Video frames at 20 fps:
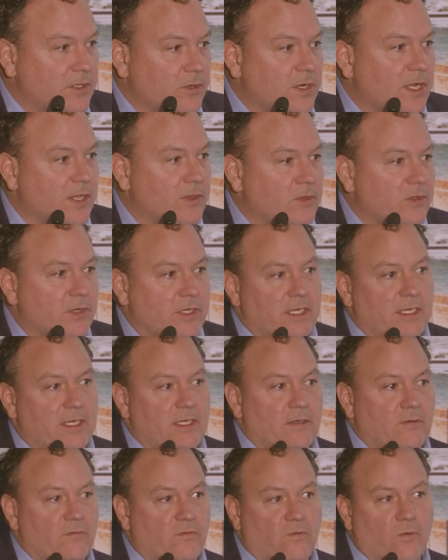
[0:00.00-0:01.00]
They're not
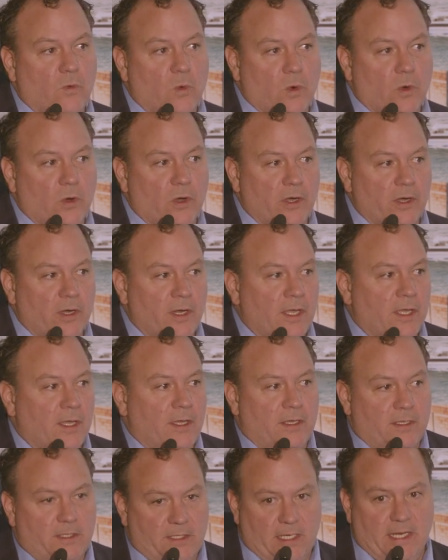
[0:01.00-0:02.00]
looking for
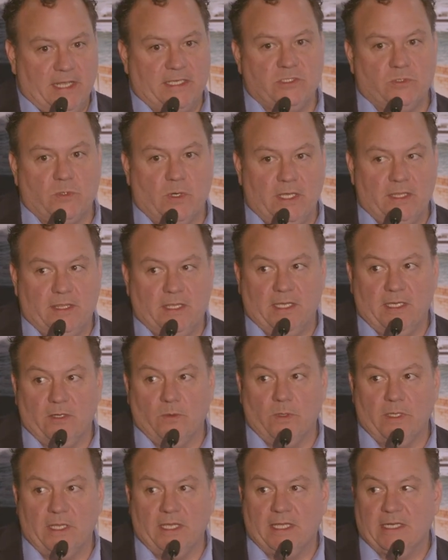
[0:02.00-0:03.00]
the next great thing
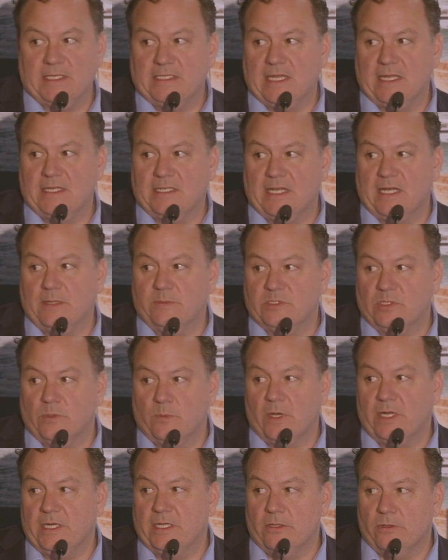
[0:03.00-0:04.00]
where they can 10 times their
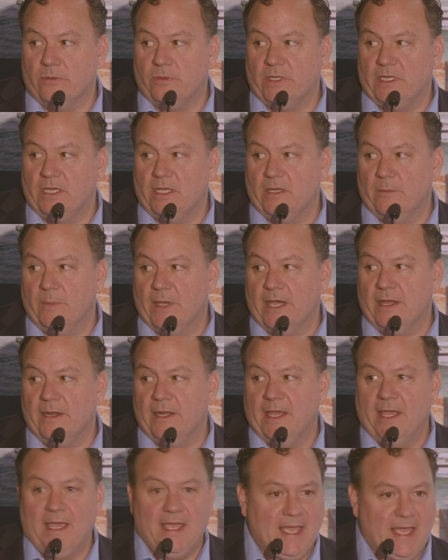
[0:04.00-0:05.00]
money. They're thinking about
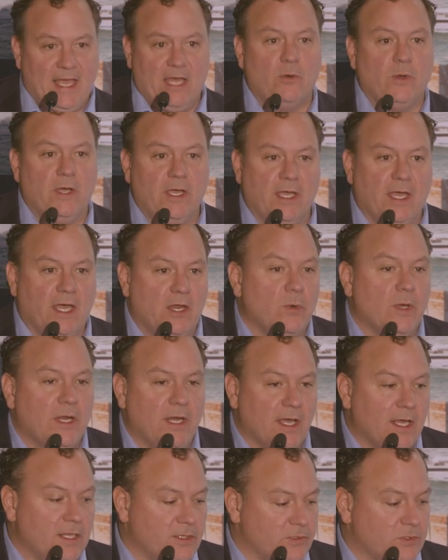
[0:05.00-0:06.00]
how do I
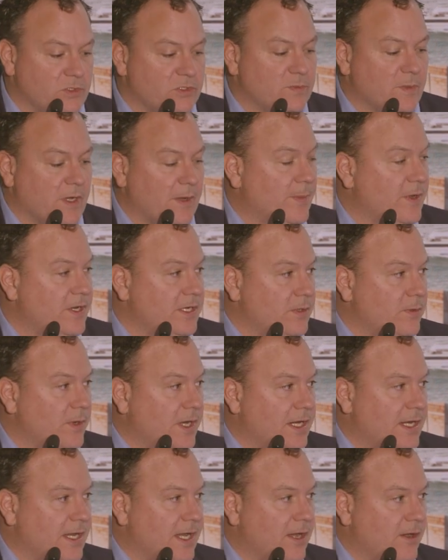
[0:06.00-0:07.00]
not lose my money
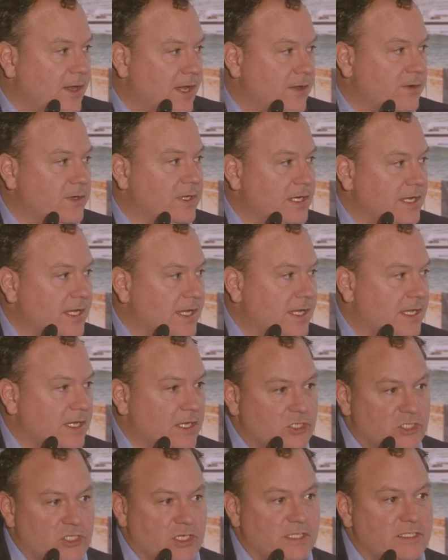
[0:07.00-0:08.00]
right now? How can I
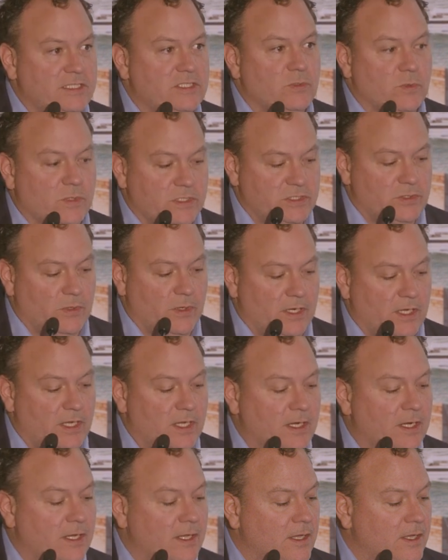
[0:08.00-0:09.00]
adjust to what's going
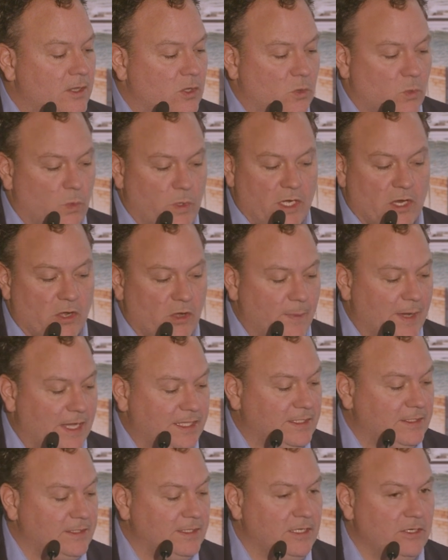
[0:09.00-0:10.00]
on? We know
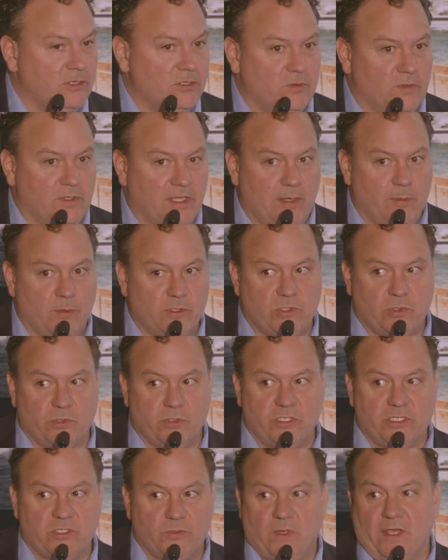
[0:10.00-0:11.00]
about the labor
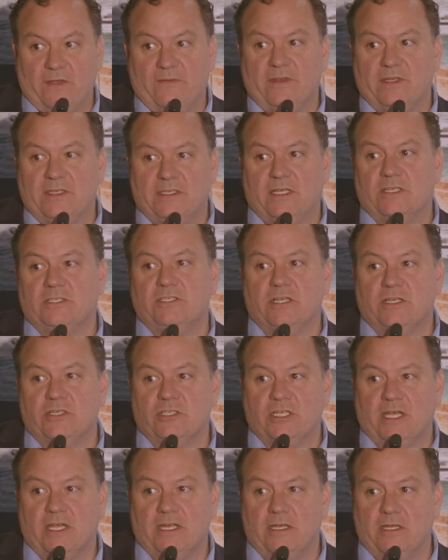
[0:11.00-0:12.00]
shortages. We haven't touched on
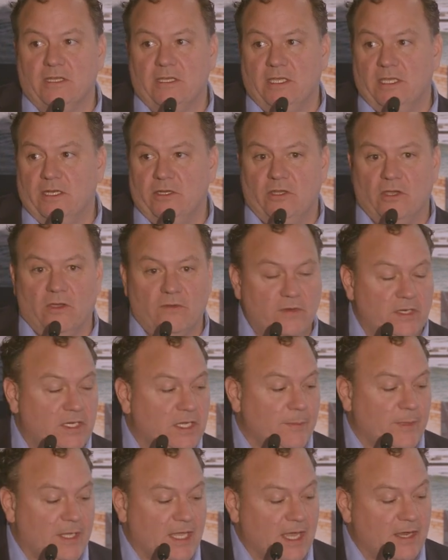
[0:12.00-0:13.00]
China in COVID,
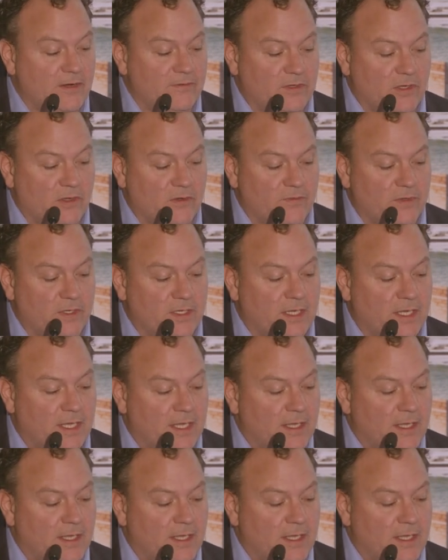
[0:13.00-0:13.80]
coming out of COVID.